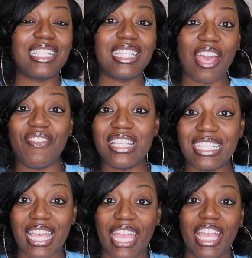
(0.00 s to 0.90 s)
Seven
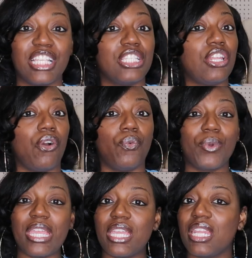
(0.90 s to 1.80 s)
seconds, no
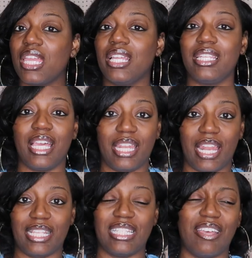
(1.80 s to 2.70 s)
weeding, none of
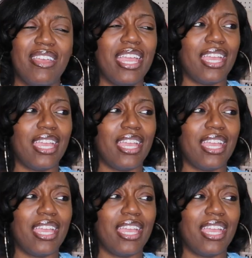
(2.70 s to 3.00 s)
that stuff.